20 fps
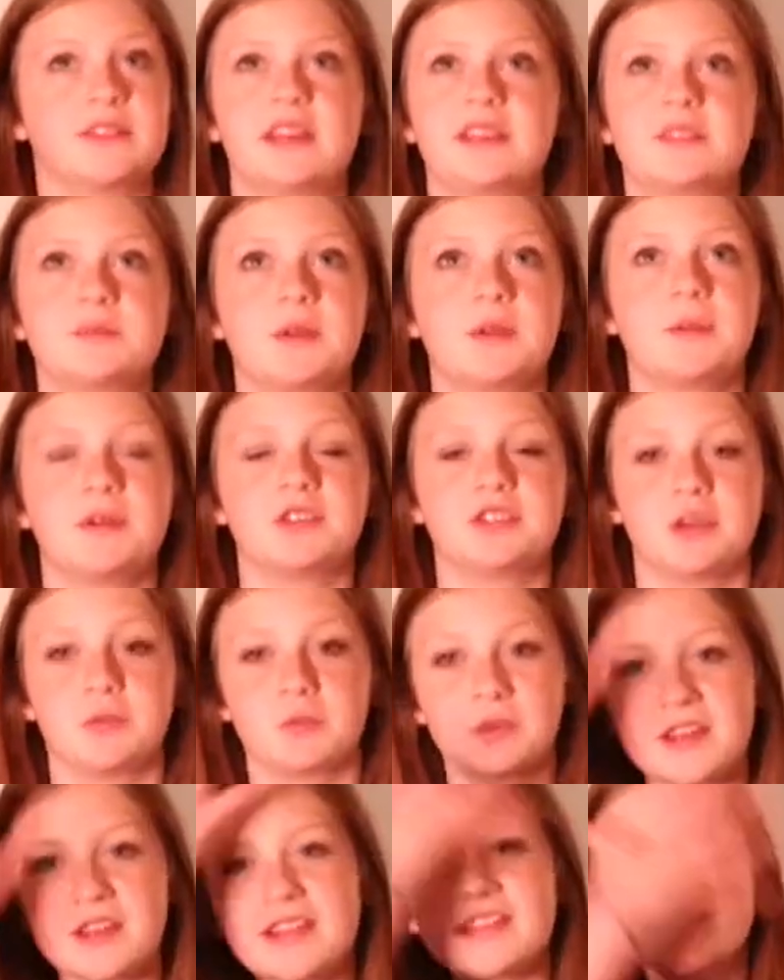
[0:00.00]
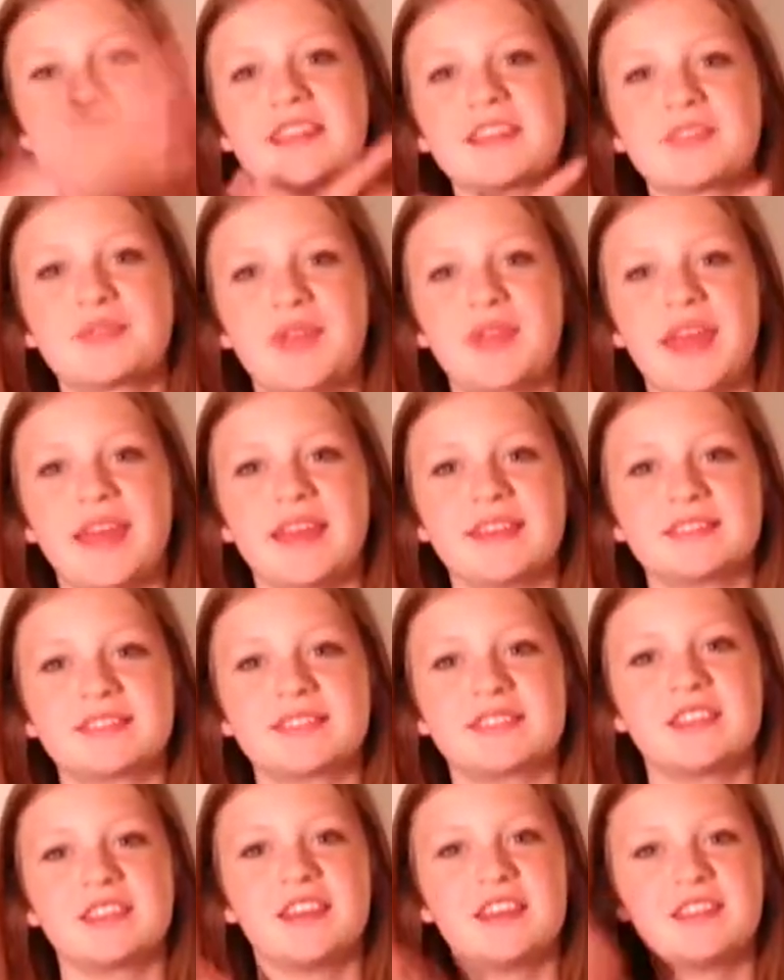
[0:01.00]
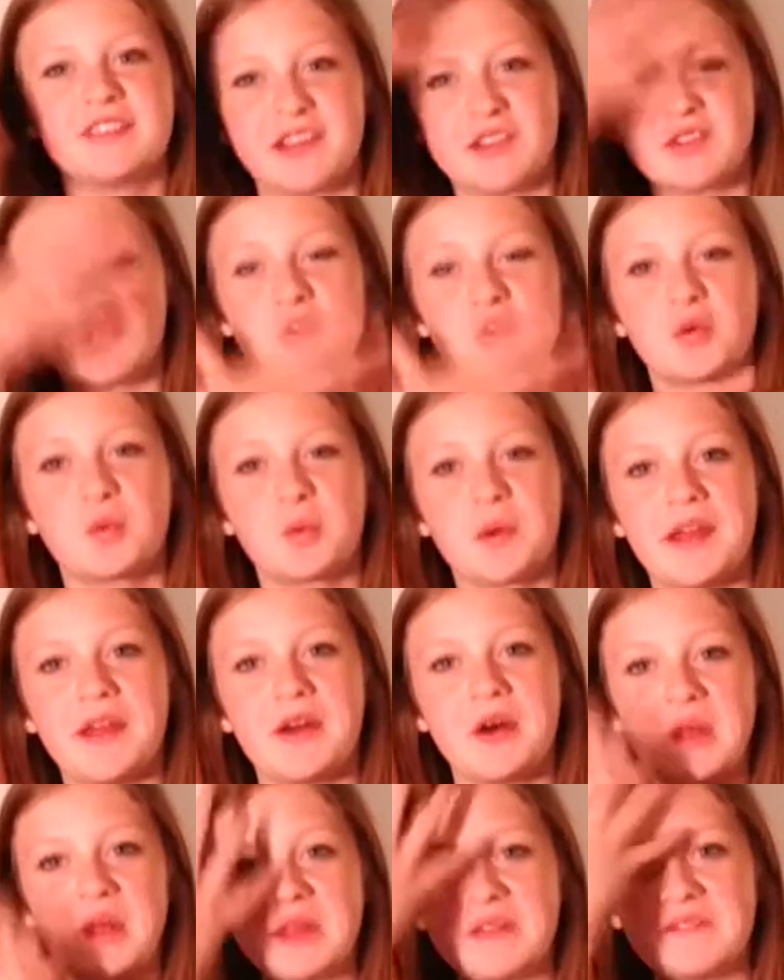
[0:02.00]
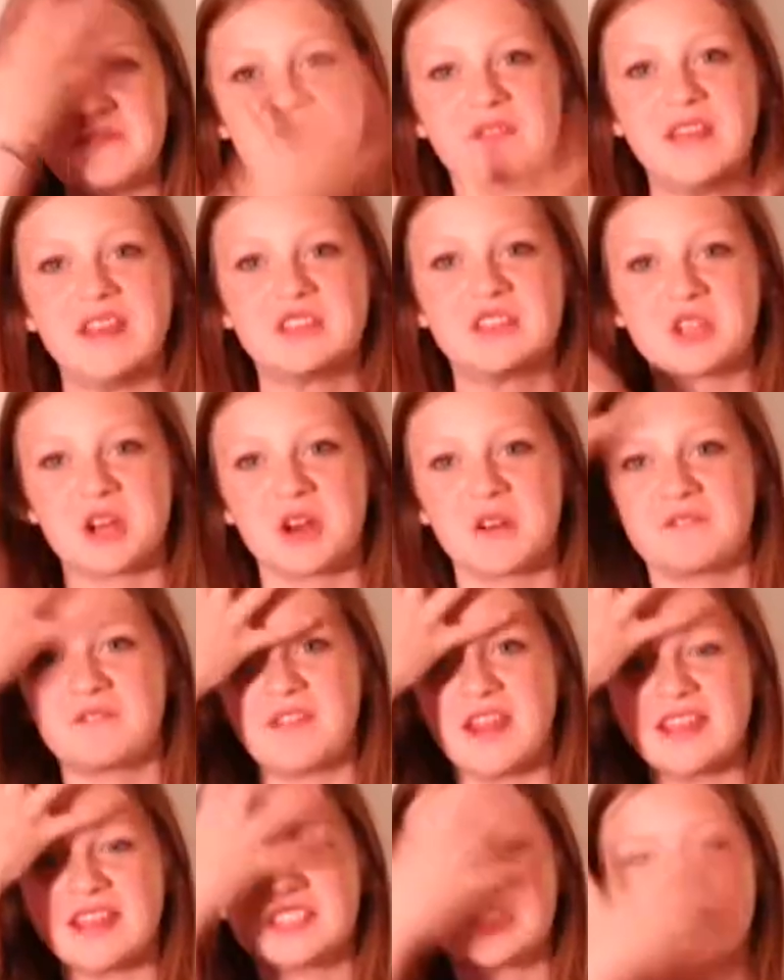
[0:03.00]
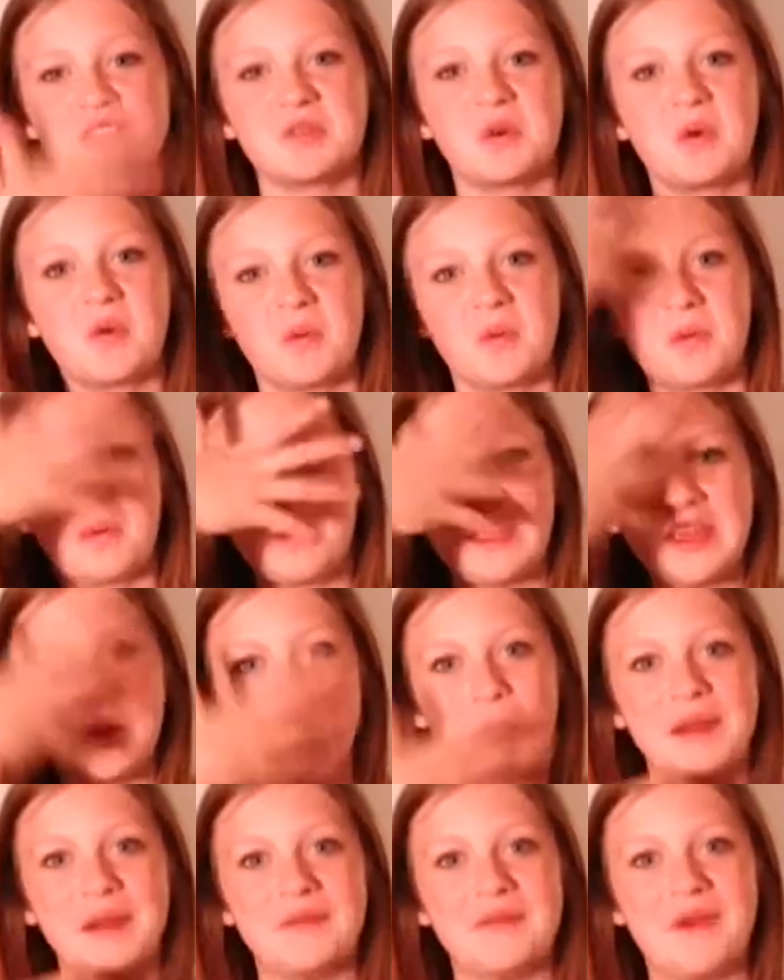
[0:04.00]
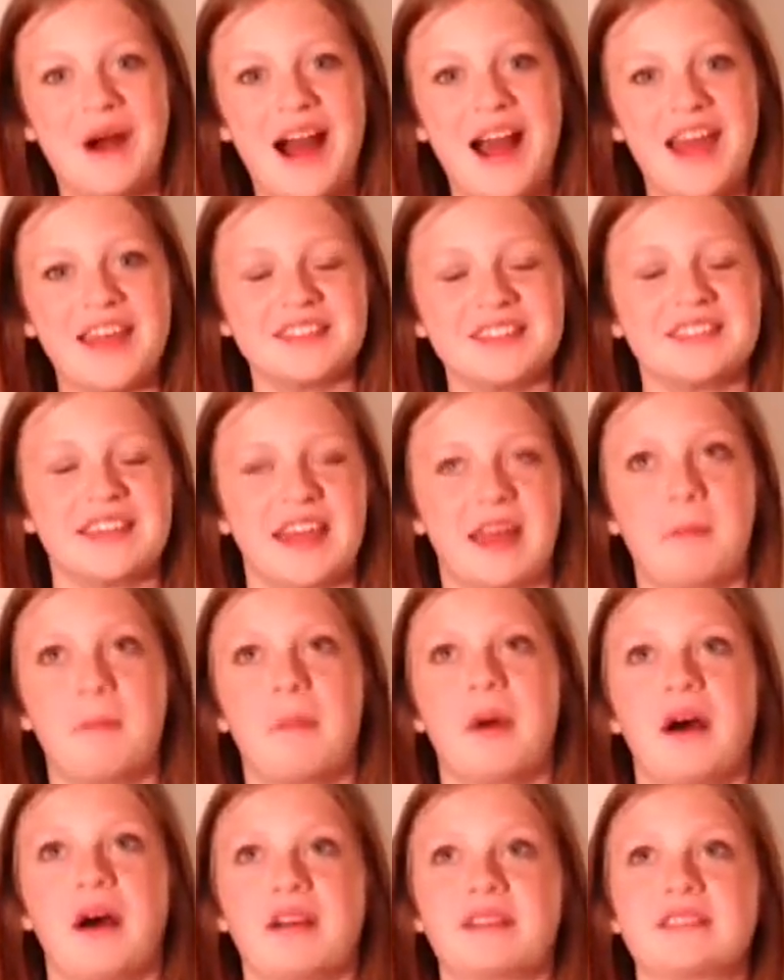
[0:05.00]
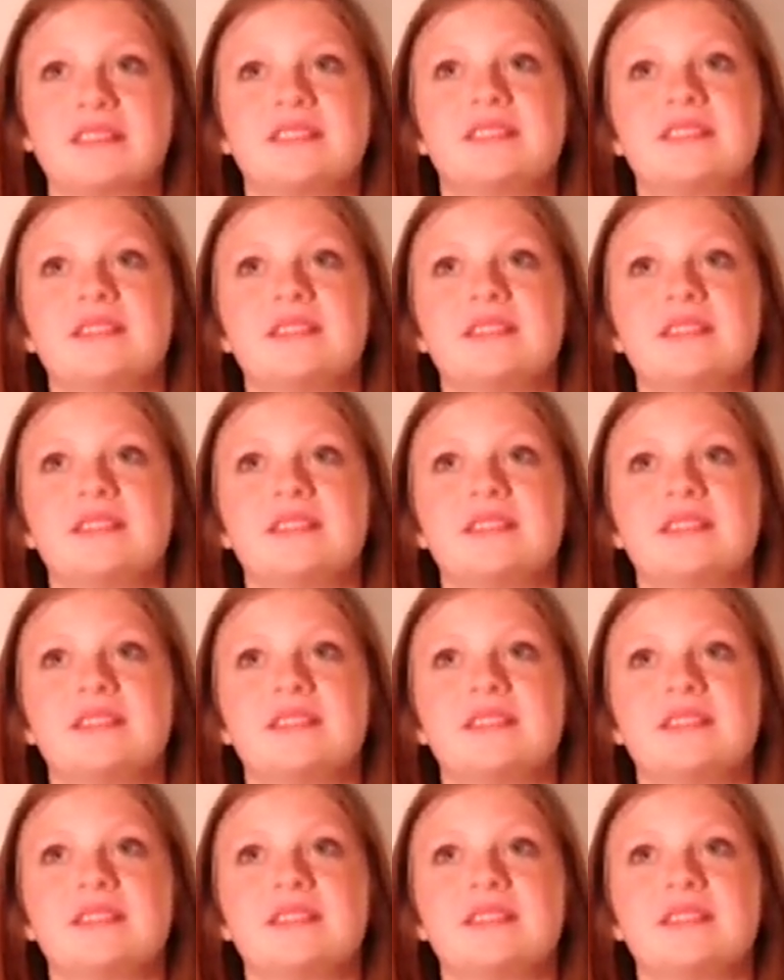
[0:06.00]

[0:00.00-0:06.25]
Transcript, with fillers: That's pretty much it. Realistic things that look real, feature, facial, human-wise, and bugs.